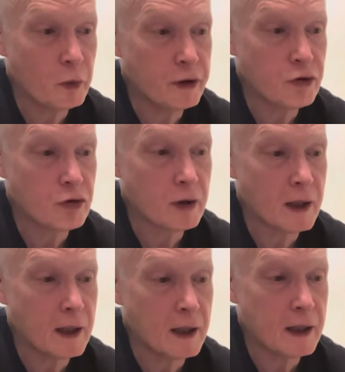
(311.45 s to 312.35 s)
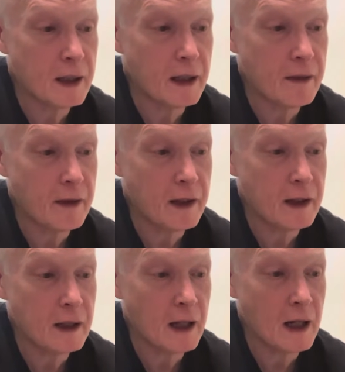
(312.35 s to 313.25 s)
which
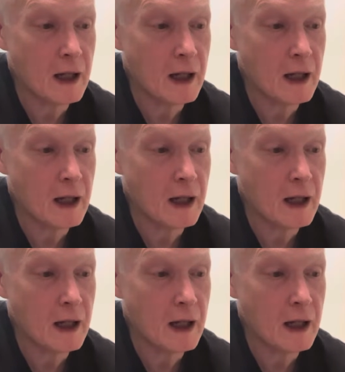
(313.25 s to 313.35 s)
they